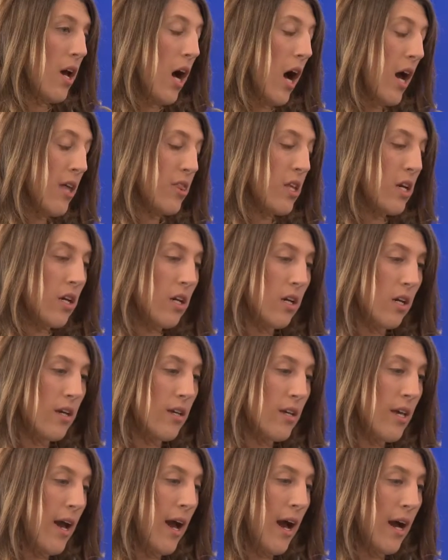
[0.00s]
I think,
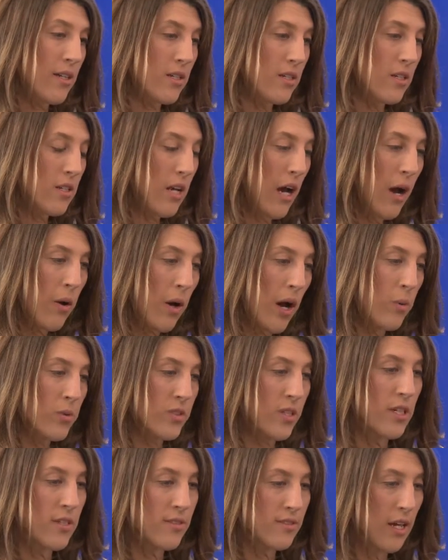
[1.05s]
yeah, I, I
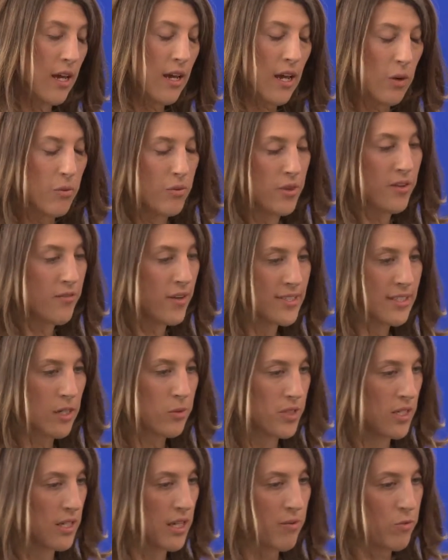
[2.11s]
was going to say uh, the advice I
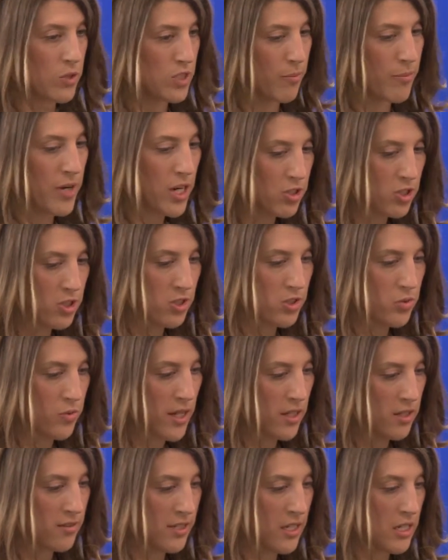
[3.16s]
was going to give, which I'm not sure is
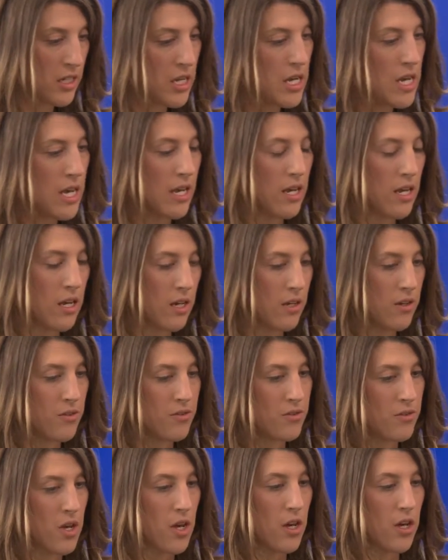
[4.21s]
relevant,
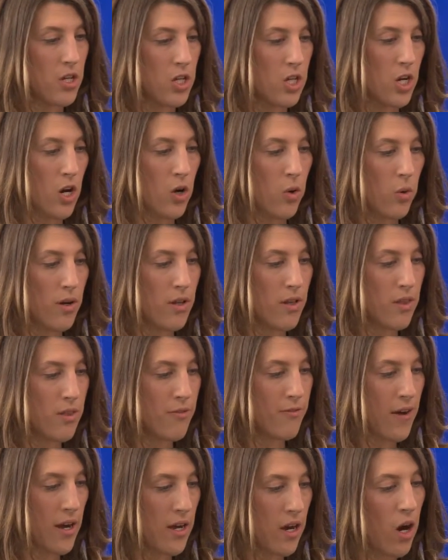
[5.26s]
is you know
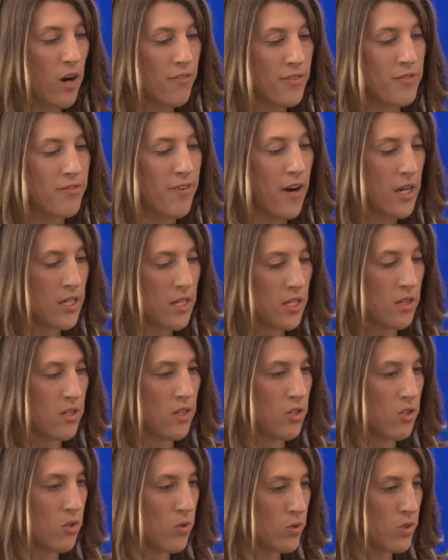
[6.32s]
fi often finding the
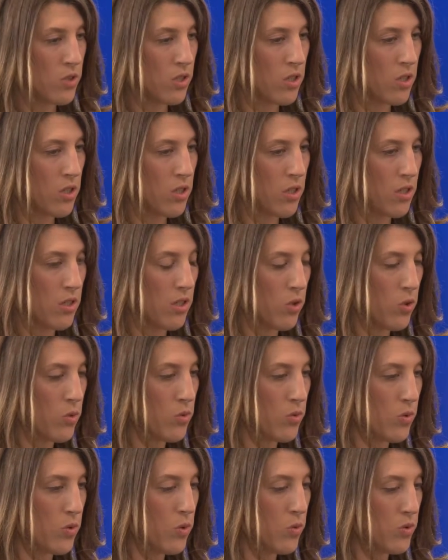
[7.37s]
user
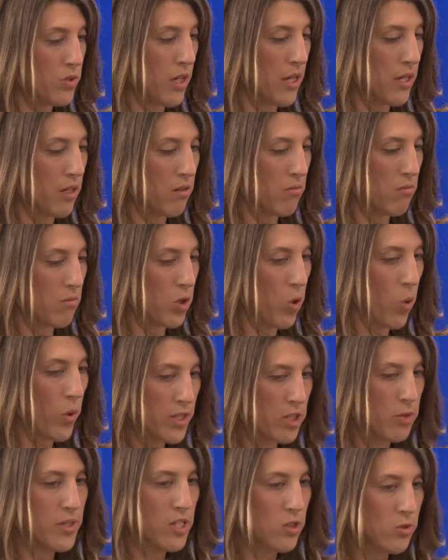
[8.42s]
who, who's like
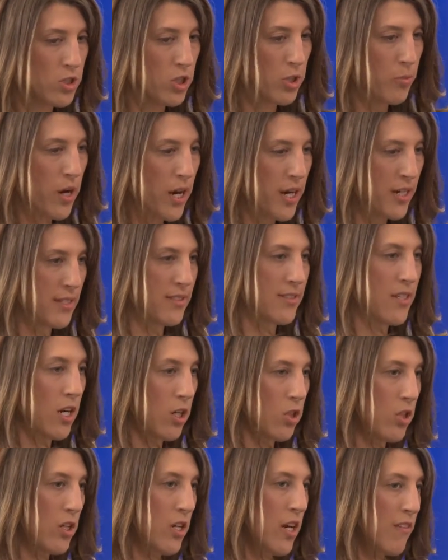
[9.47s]
going to be using your product is
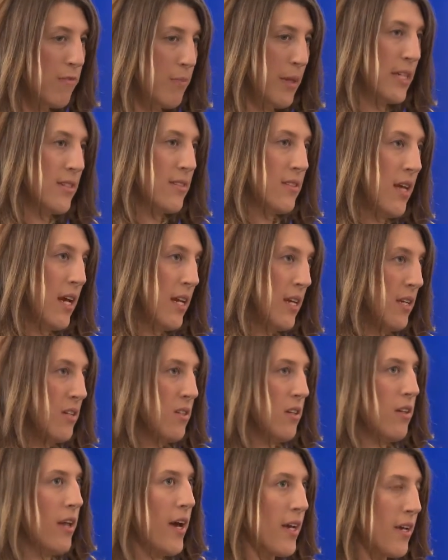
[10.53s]
not good enough because they need
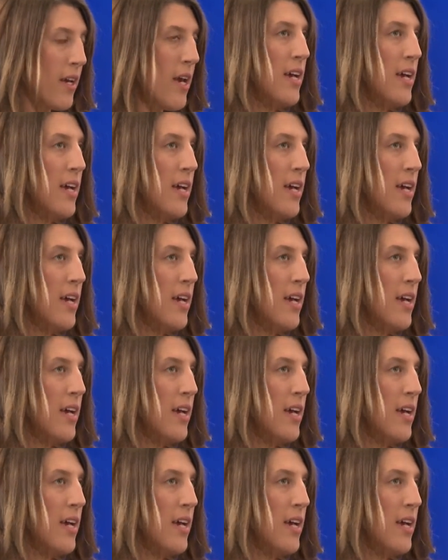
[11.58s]
to like